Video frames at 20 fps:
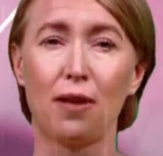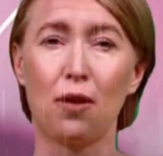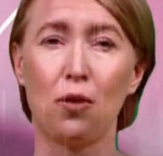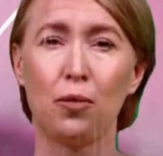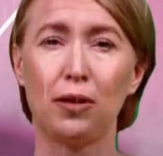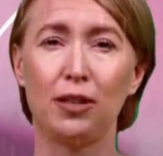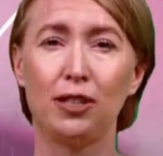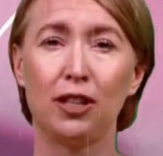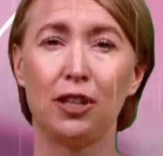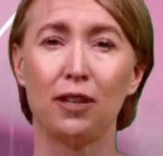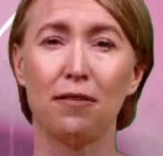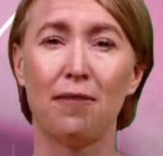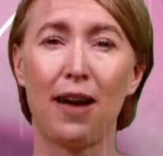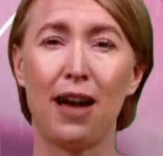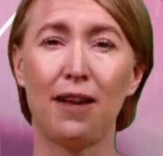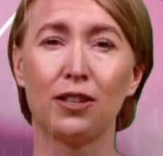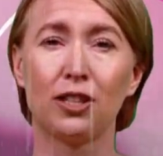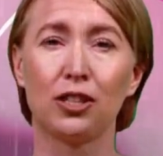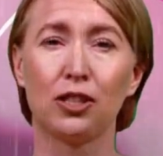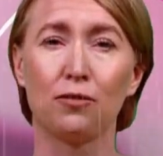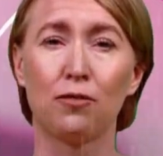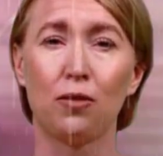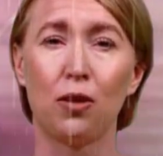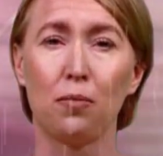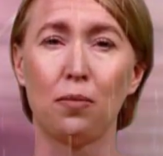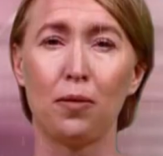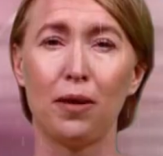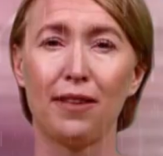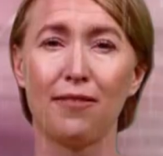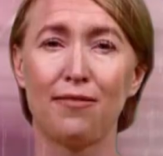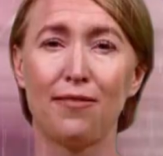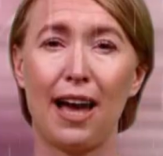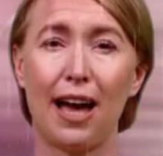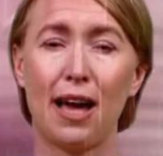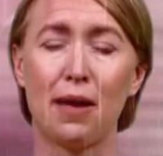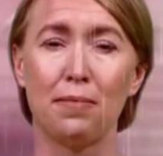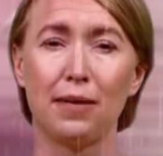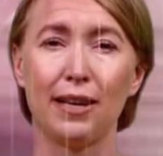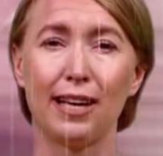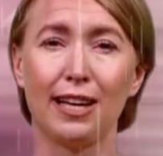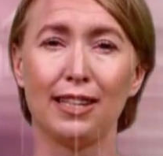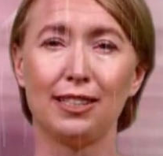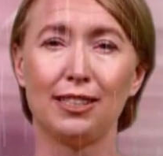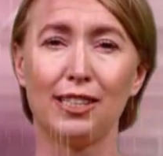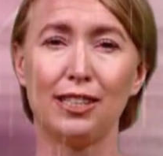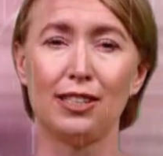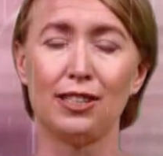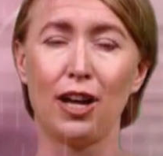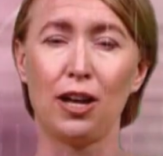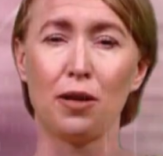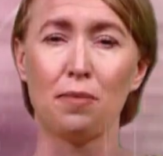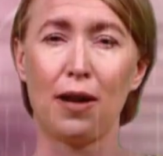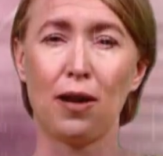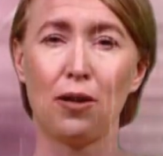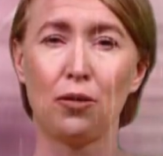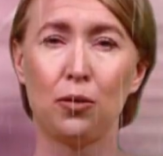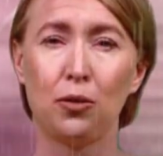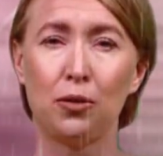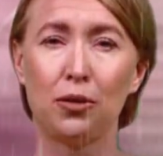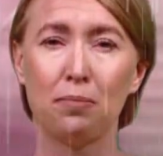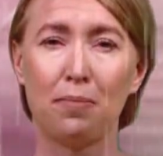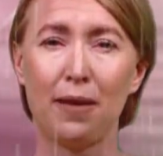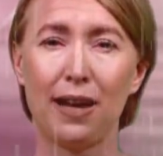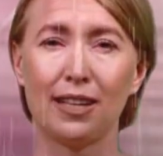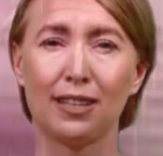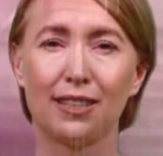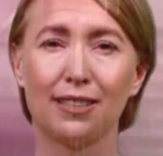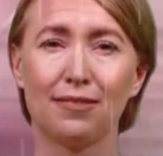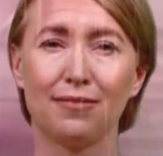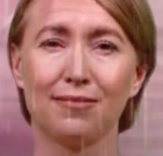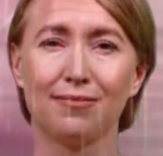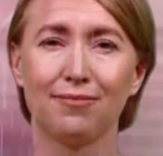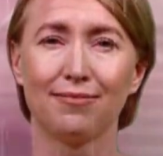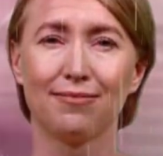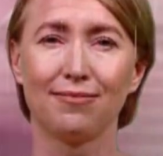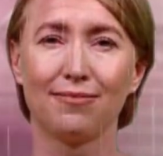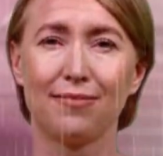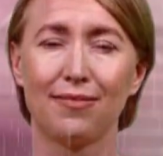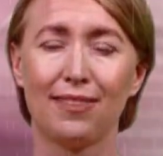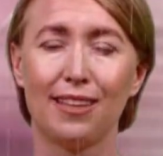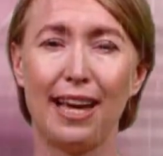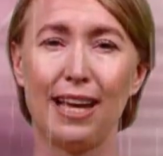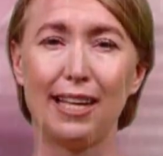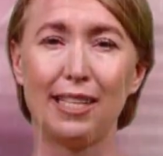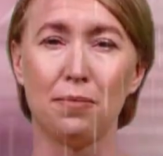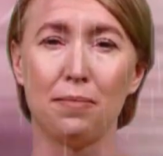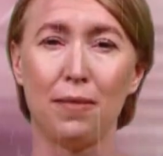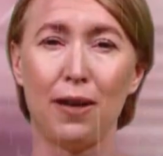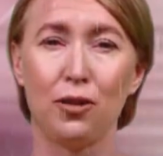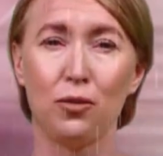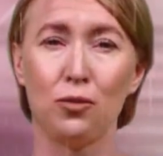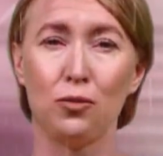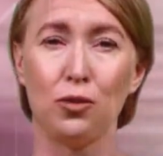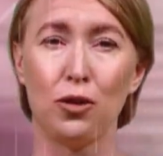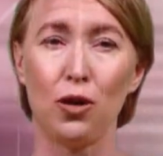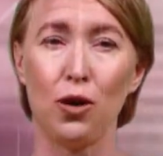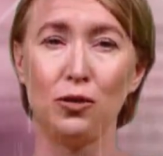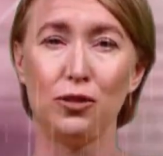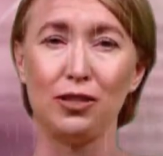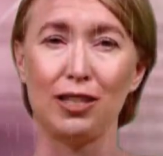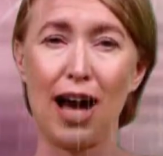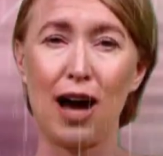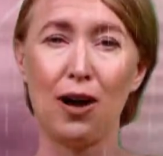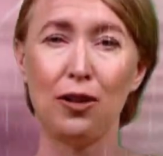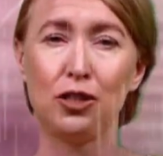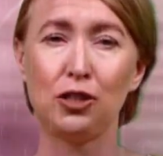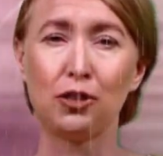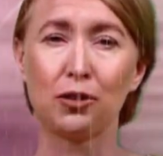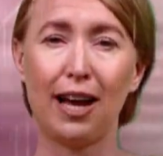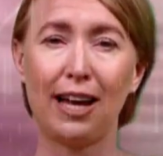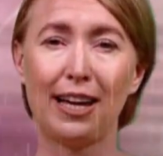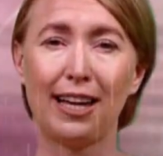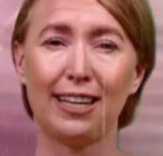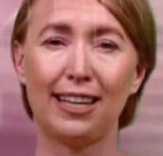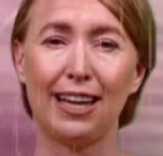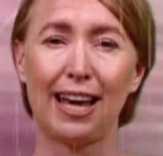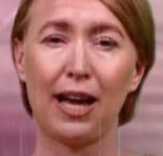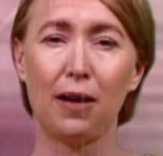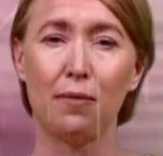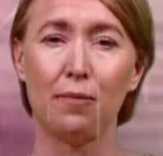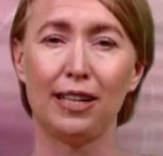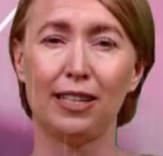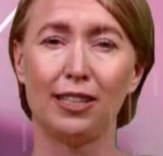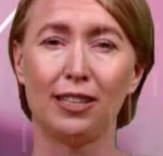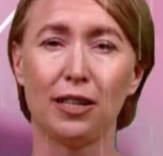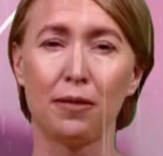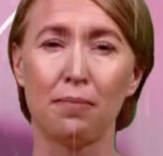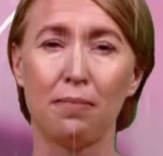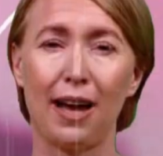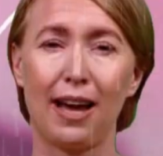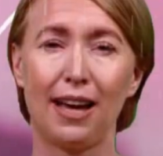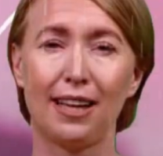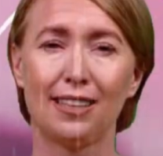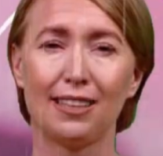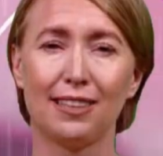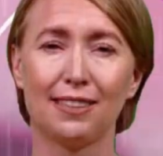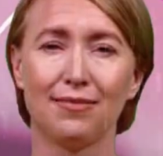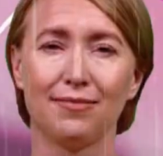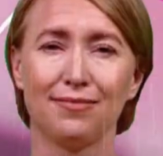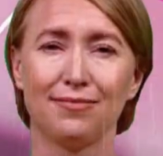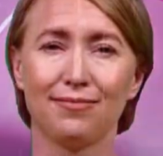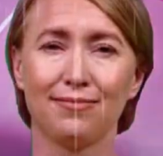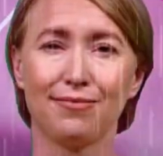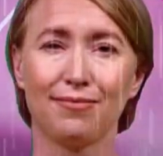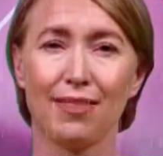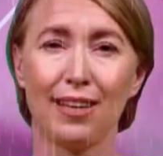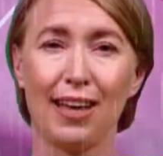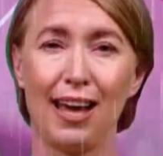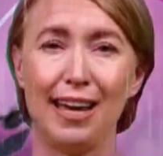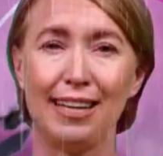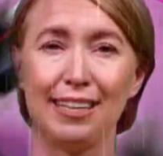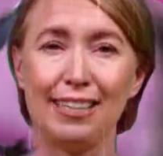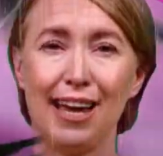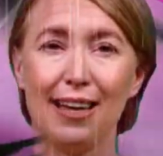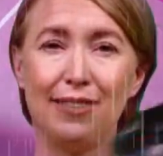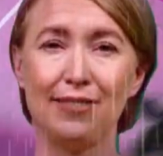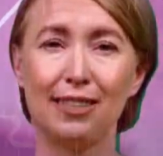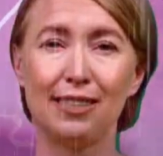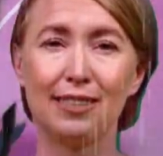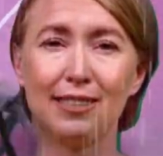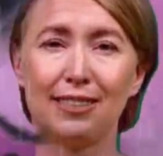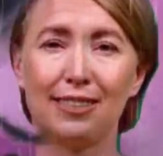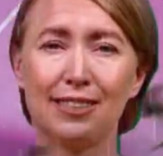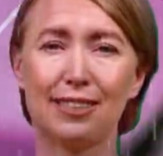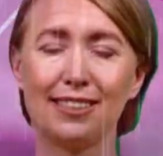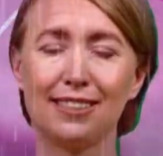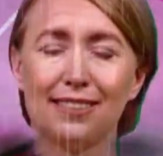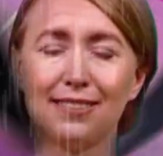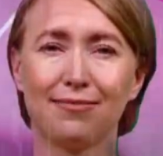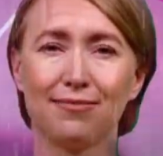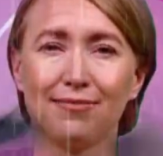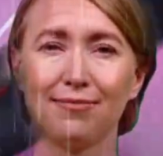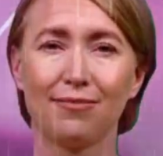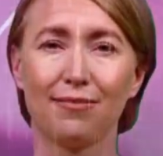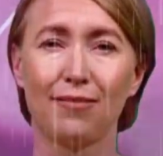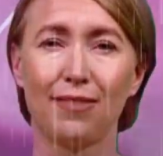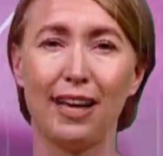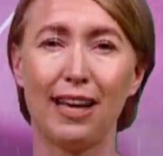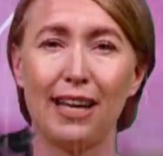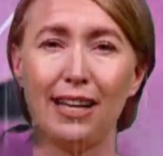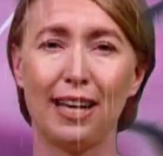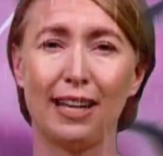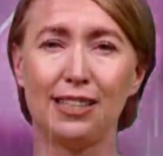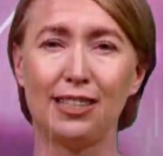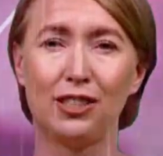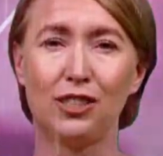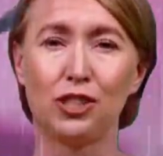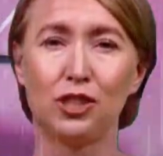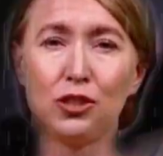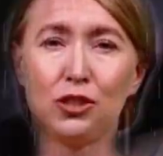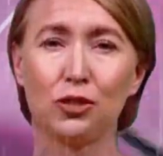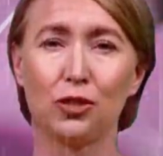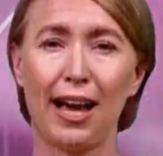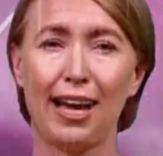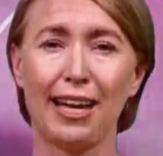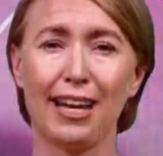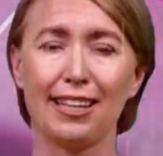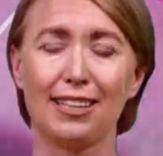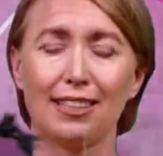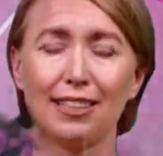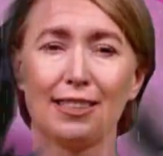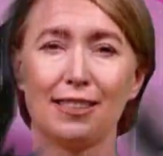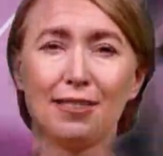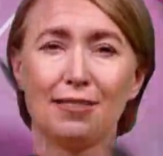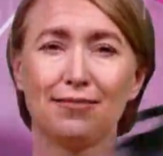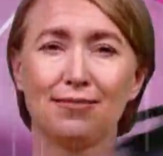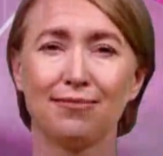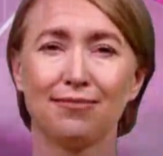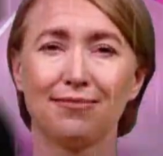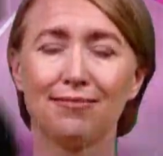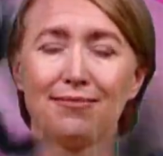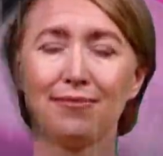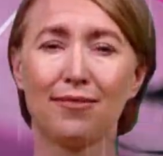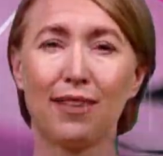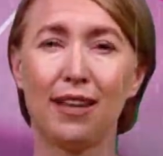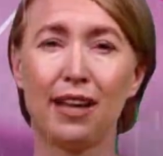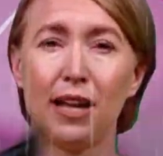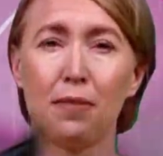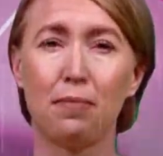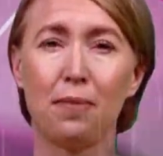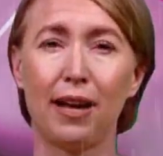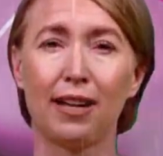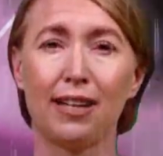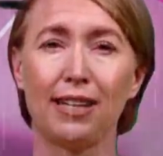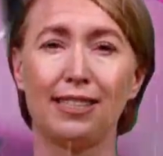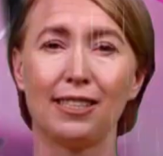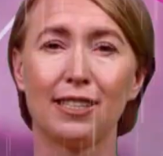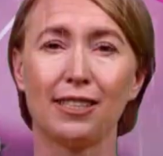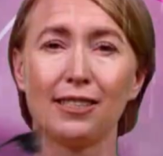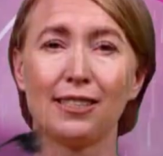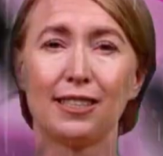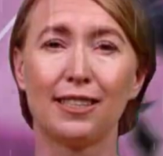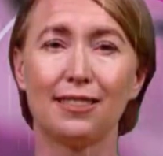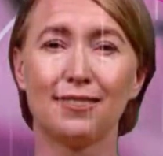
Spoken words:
We took Mavericks 4.5 because it's not about who's better. It's about who knows how to drag a game into the mud. And Davis, he doesn't just drag it. He buries it.